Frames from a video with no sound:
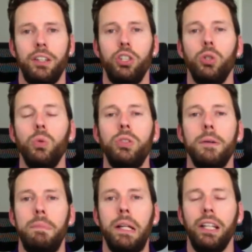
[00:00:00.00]

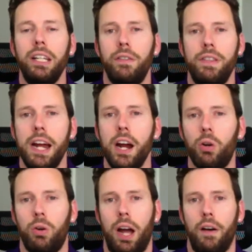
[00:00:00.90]
usability of the
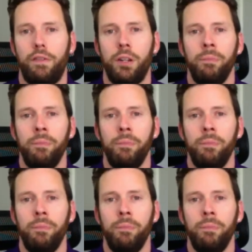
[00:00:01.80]
aircraft.